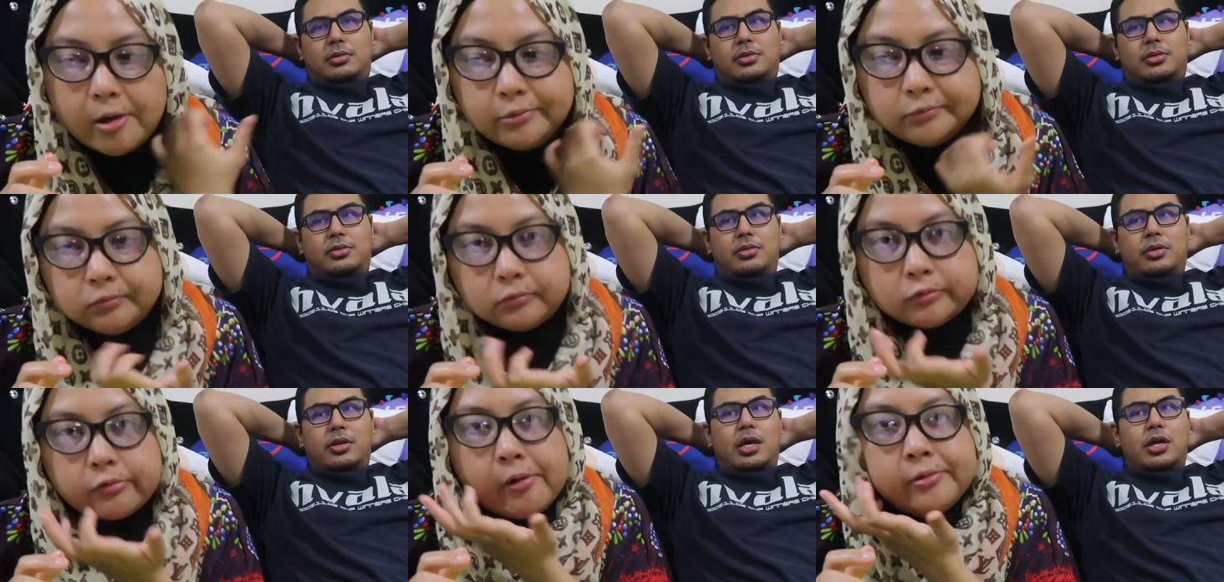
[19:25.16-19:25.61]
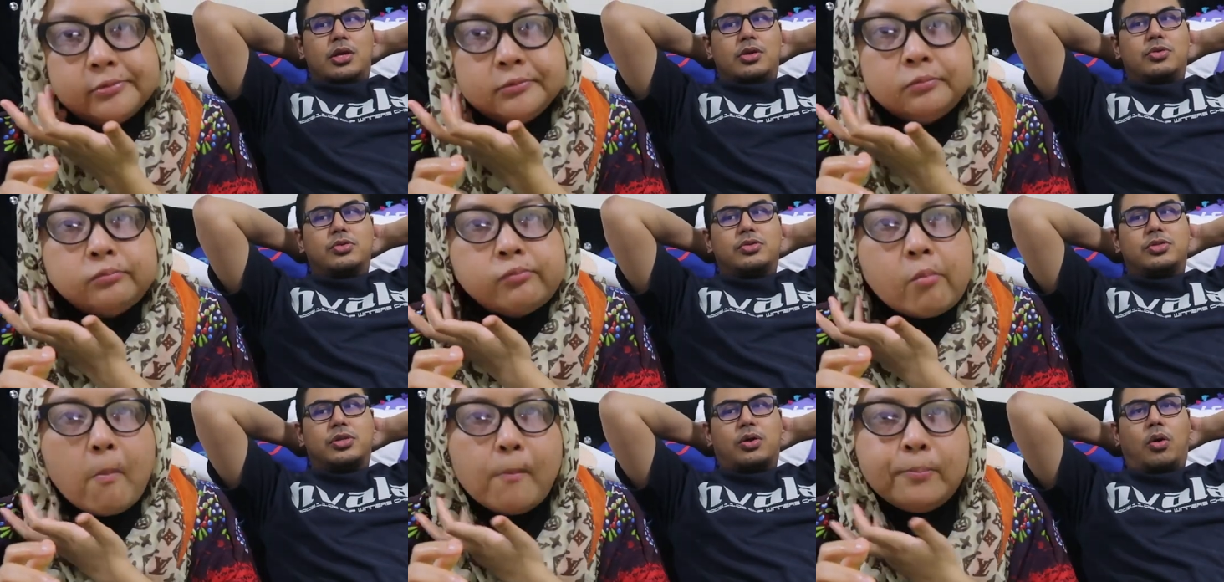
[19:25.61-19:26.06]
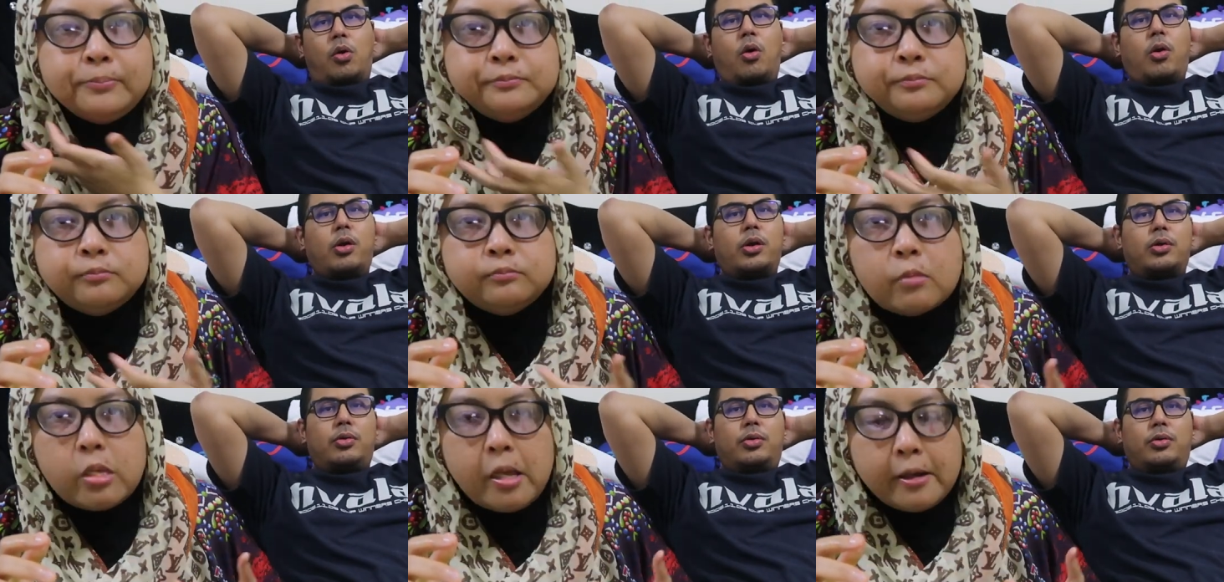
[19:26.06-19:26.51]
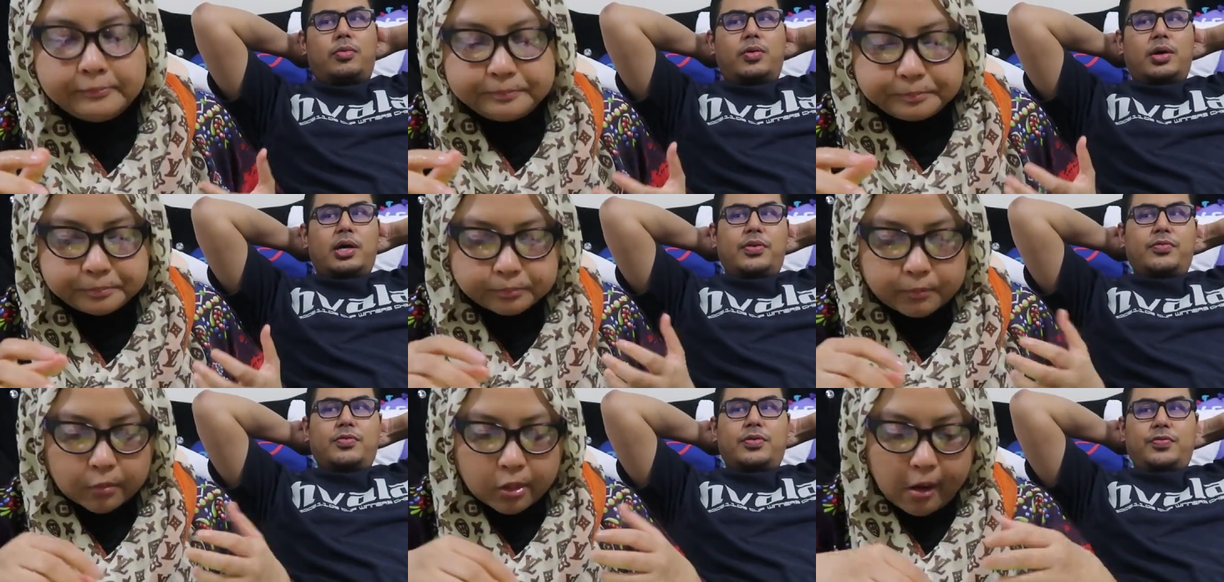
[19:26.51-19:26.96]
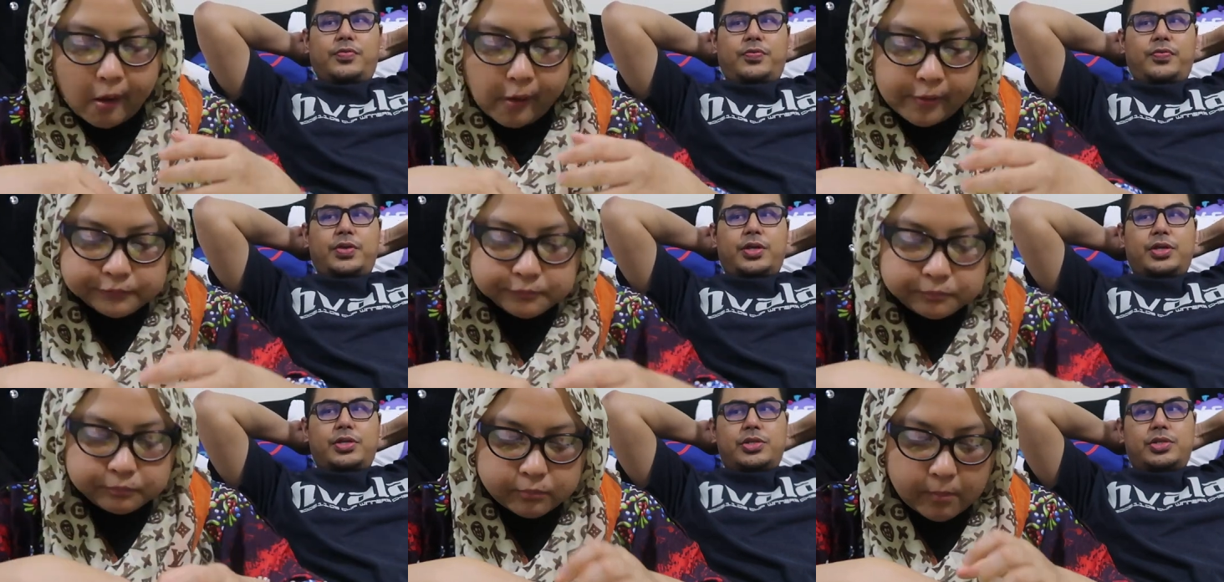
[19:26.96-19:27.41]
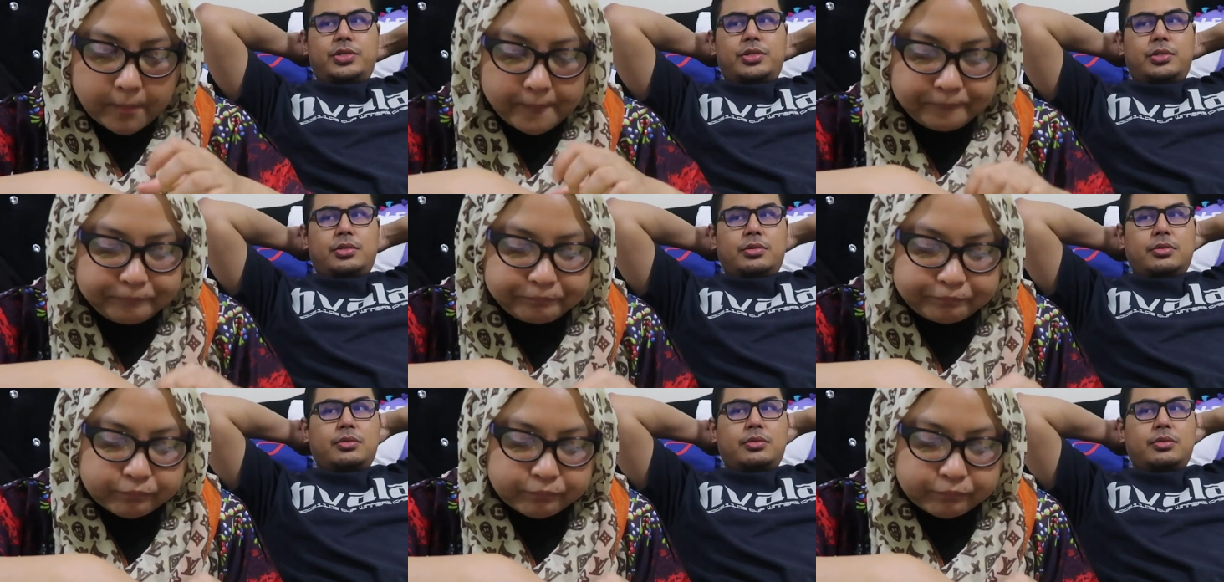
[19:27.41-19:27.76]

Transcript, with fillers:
Speaker 1: It's not that you use cod or whatever fish.